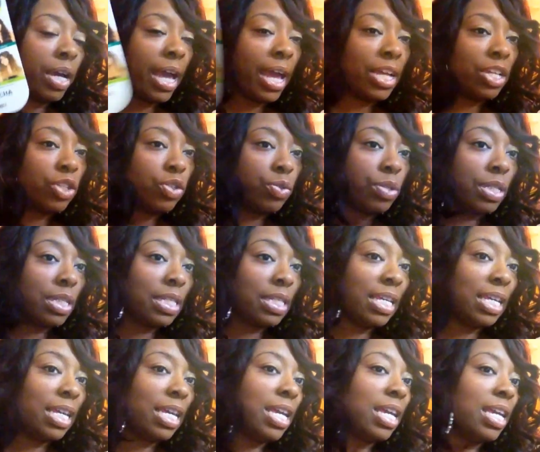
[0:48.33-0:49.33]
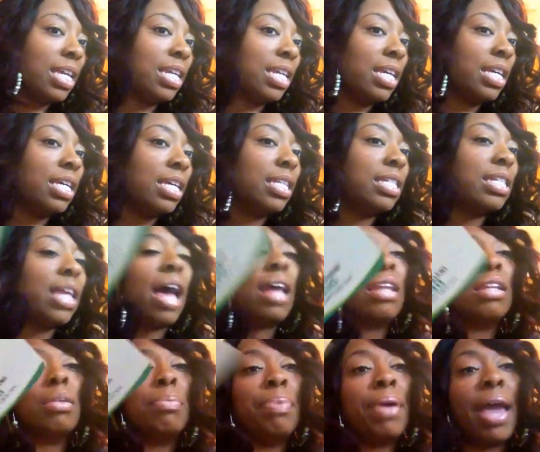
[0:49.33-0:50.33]
As you can see, it is out of
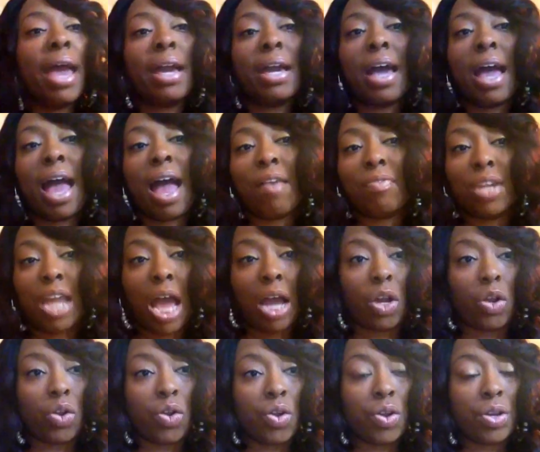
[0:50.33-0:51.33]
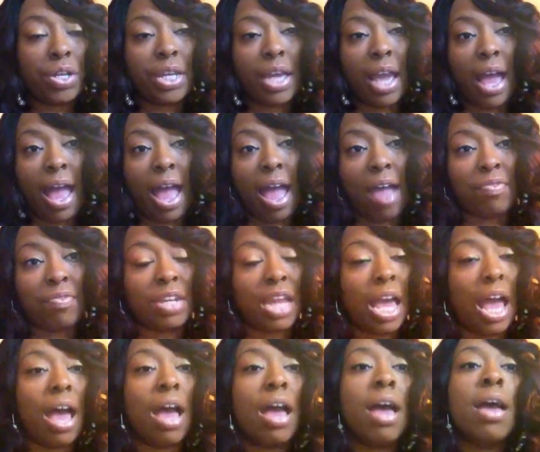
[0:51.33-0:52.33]
the pack. I have not curled it. I have
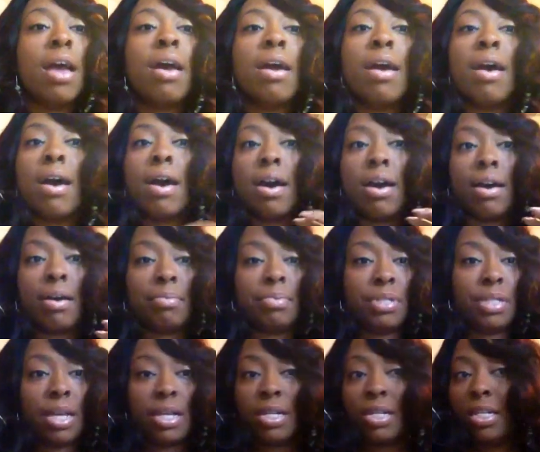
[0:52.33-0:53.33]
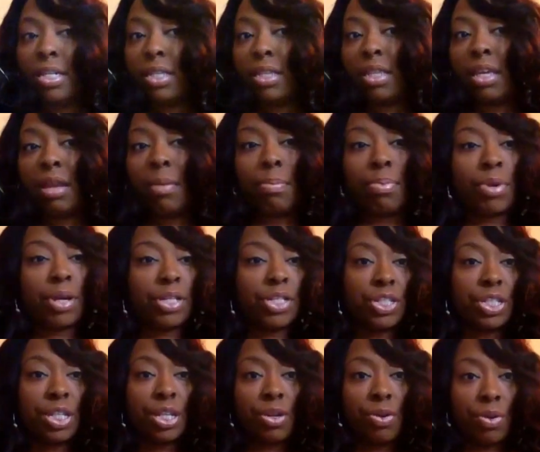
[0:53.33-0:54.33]
not done anything, brushed
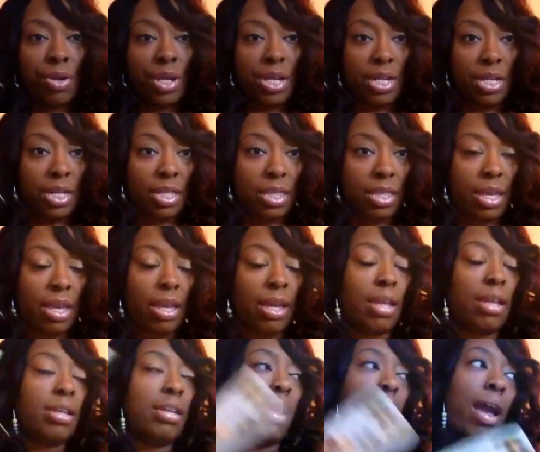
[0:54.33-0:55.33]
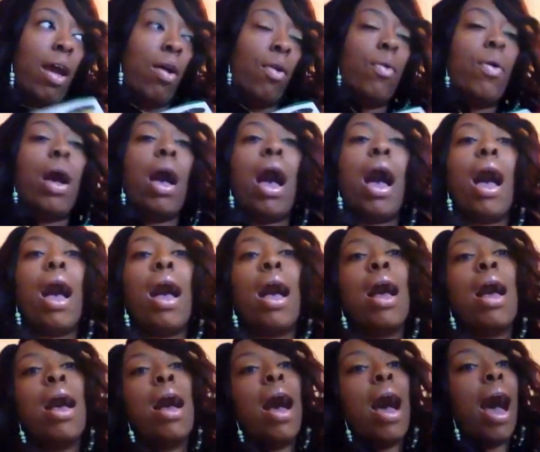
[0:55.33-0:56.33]
it, or anything. Now,
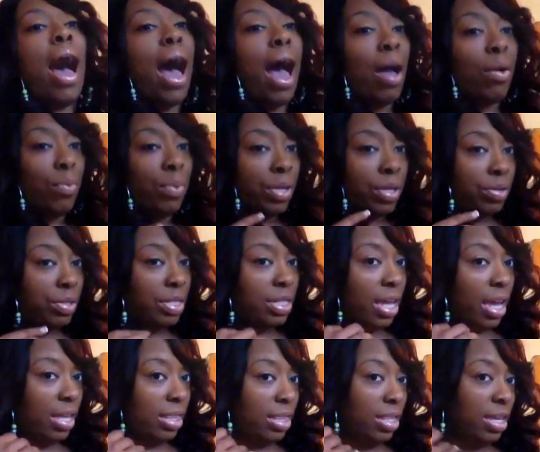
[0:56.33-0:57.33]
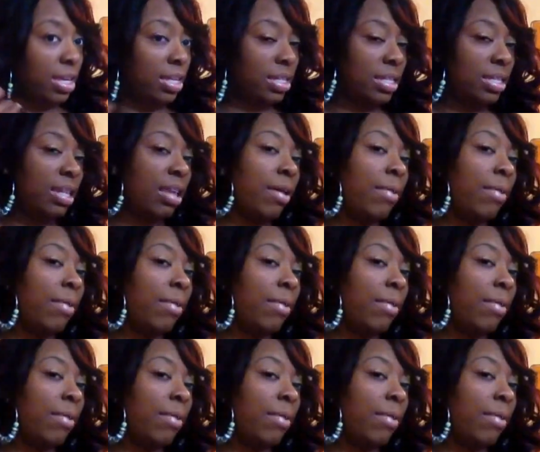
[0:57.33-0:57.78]
I will say this.